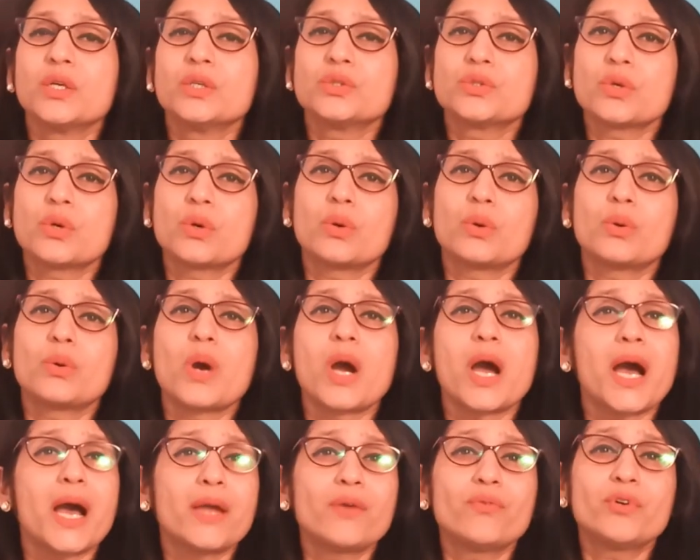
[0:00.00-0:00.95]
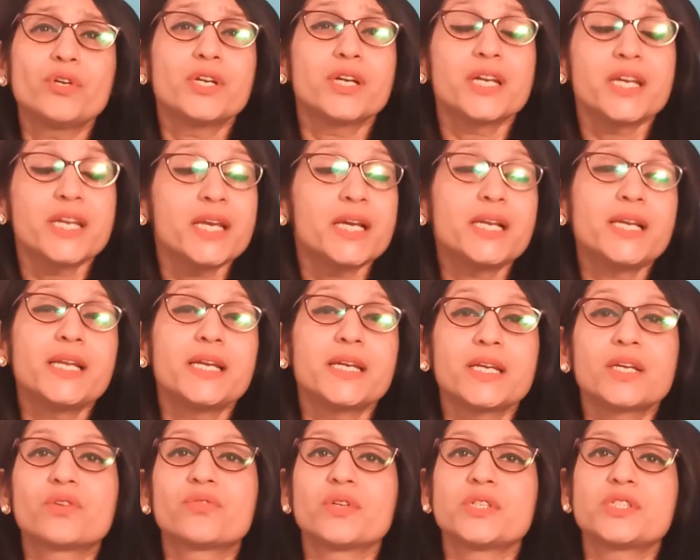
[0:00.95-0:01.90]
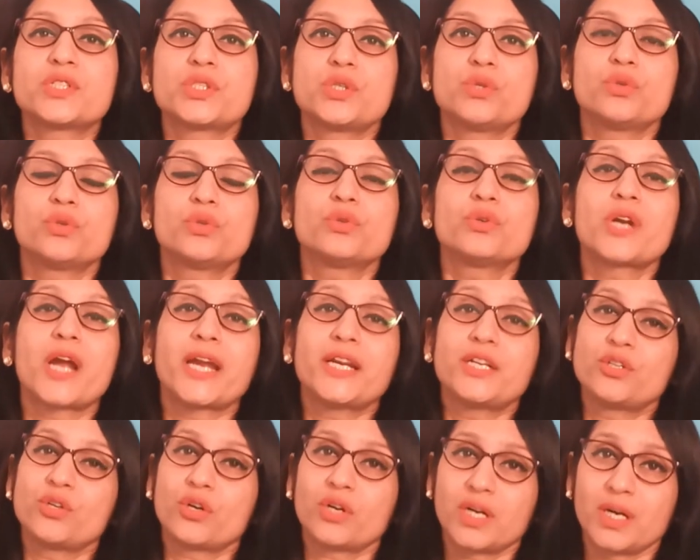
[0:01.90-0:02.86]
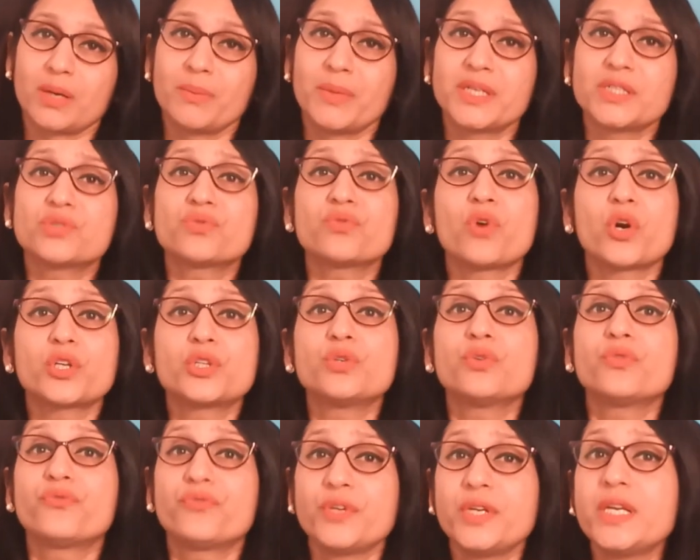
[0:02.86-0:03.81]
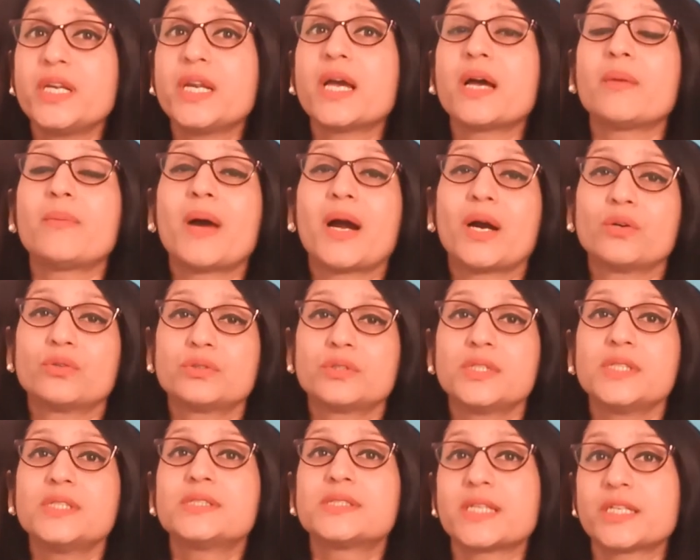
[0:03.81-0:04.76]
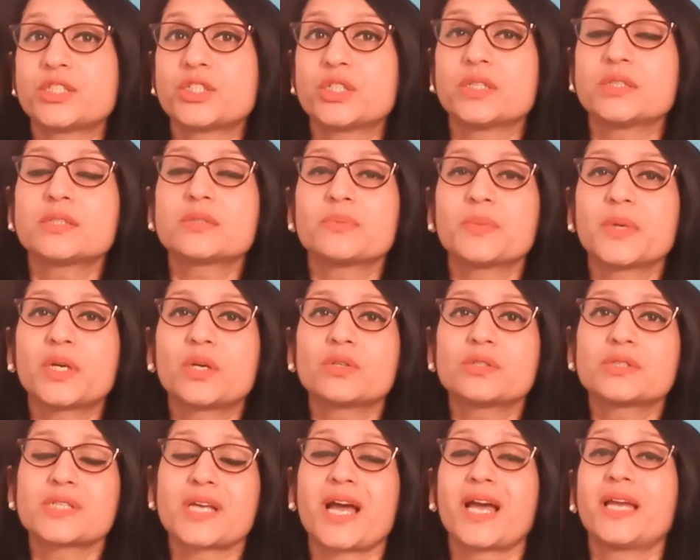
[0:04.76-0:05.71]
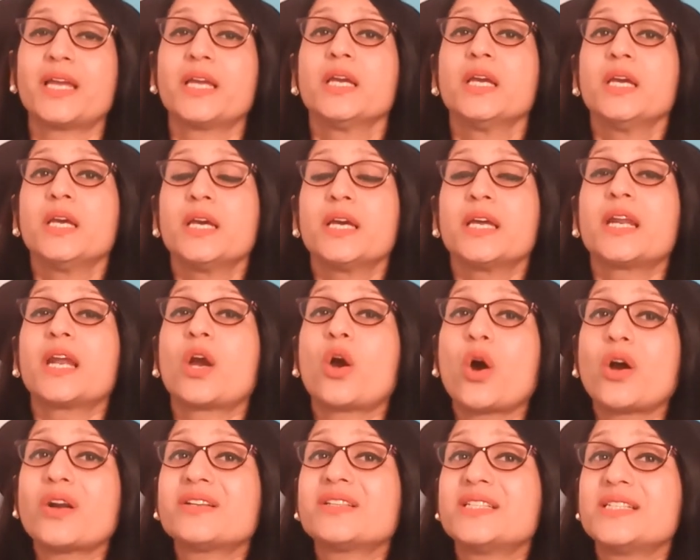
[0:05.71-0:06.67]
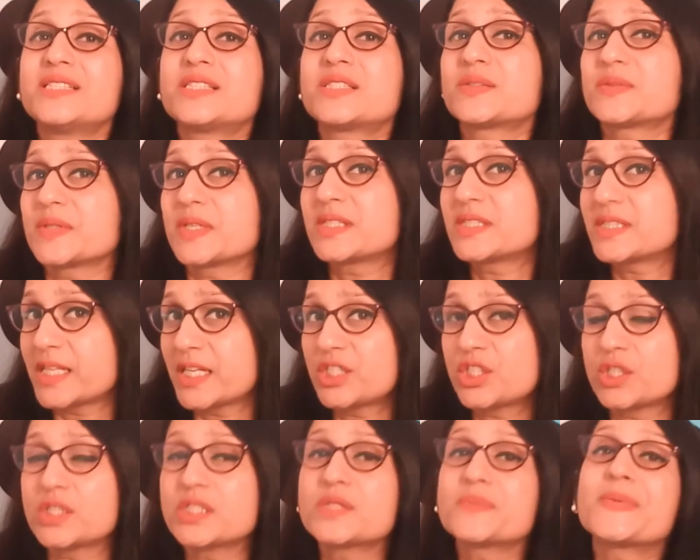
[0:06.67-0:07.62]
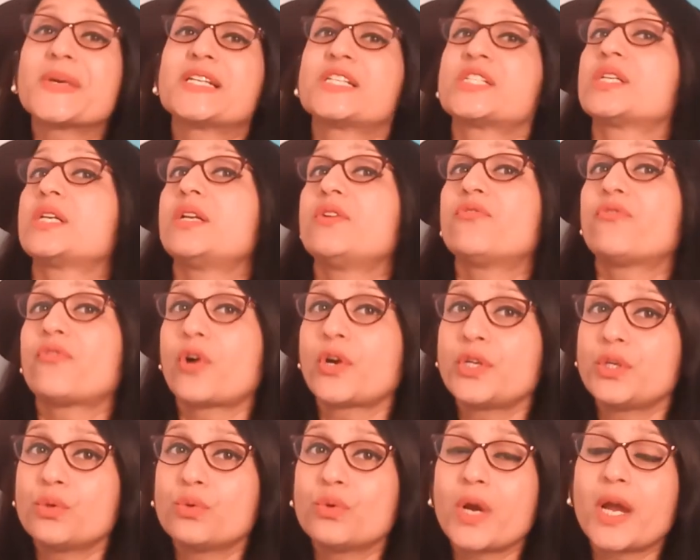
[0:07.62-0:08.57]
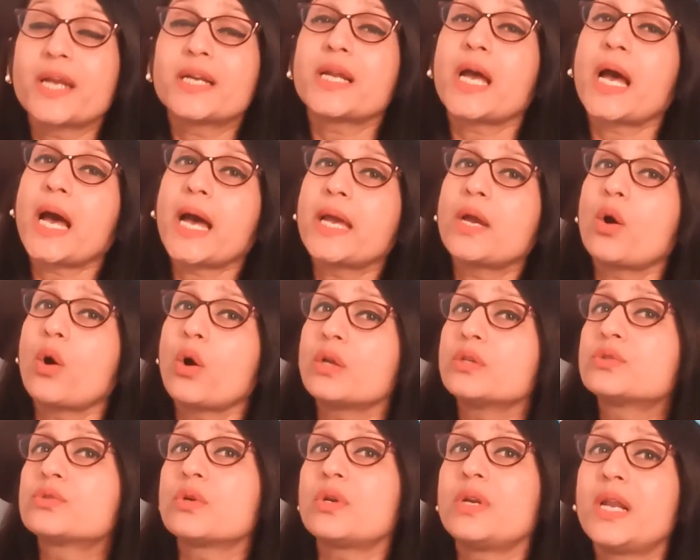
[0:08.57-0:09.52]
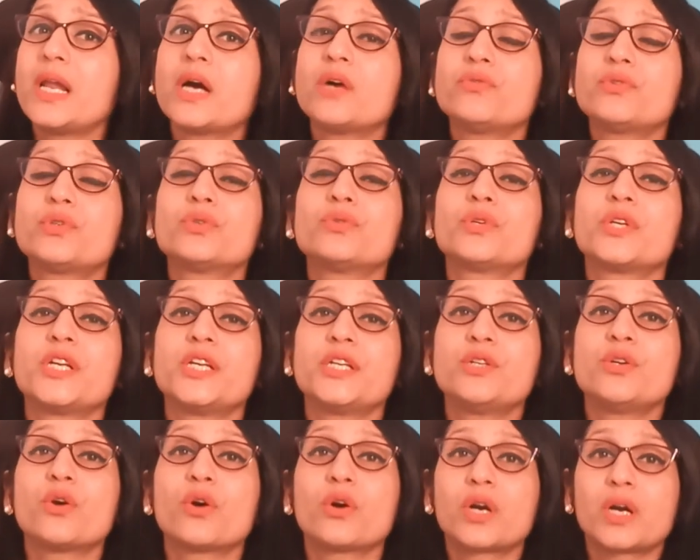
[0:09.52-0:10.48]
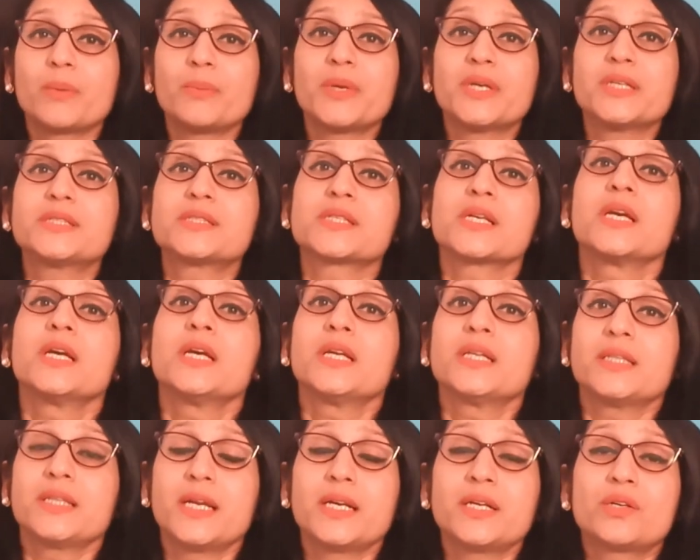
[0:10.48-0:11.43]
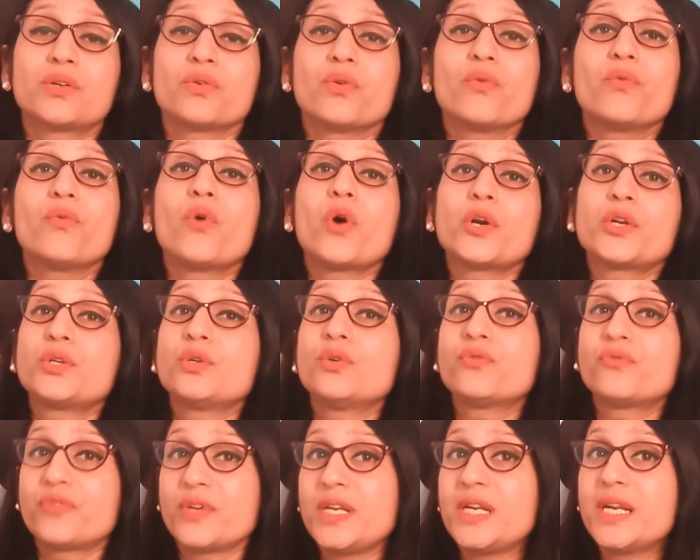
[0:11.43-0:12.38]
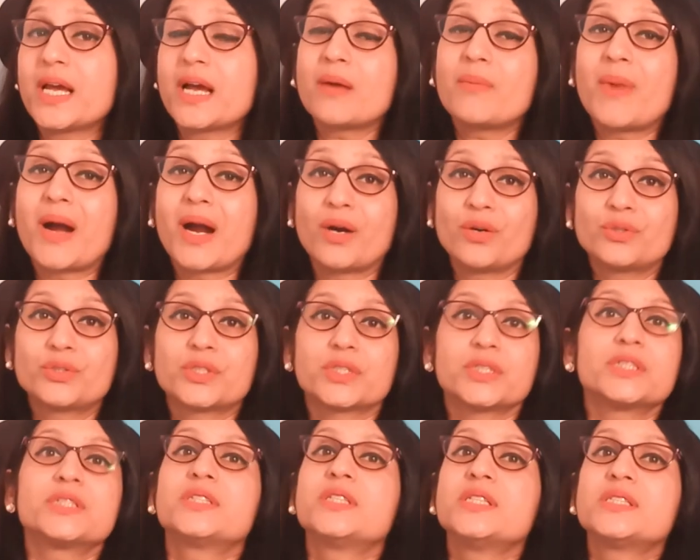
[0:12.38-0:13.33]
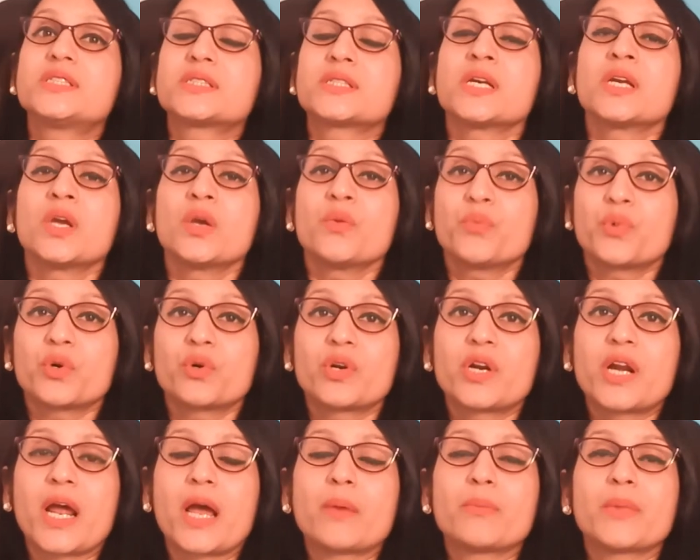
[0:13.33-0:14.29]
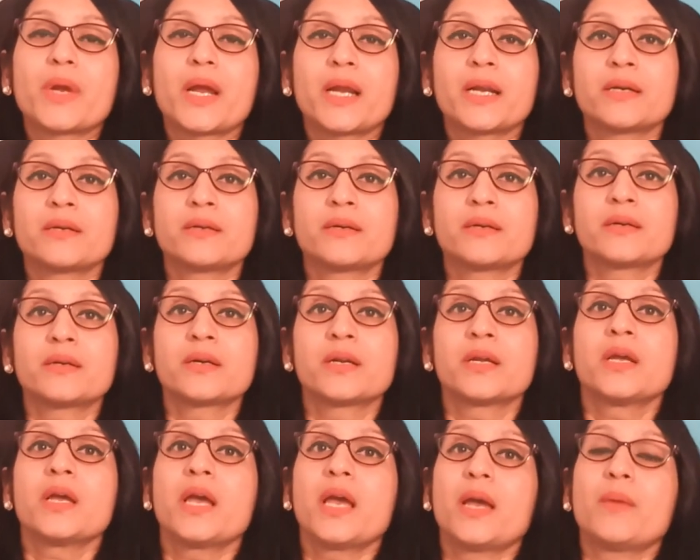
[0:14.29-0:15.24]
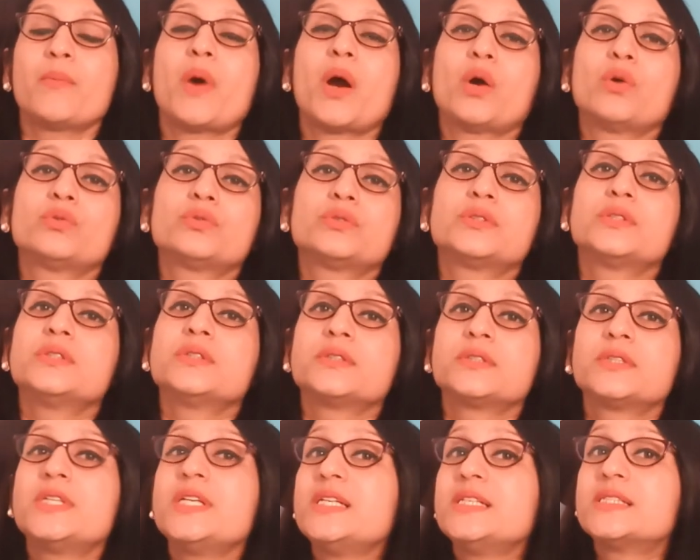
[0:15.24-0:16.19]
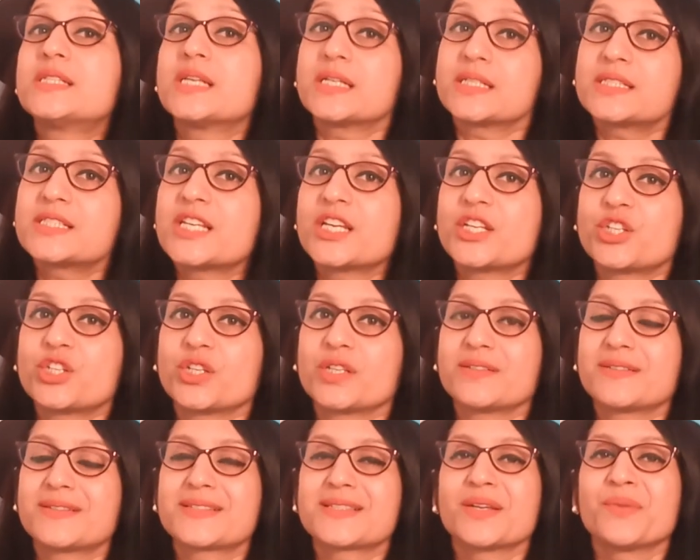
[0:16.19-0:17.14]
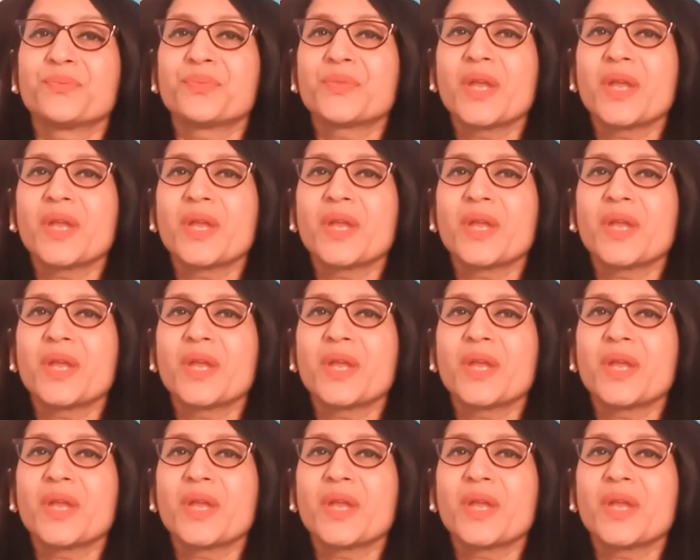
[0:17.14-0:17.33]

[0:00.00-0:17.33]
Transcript: So I would really request you to write your comments what you feel about these sessions, because I record this session specially for you, and I also love to read your comments that what you feel about this program and about these sessions.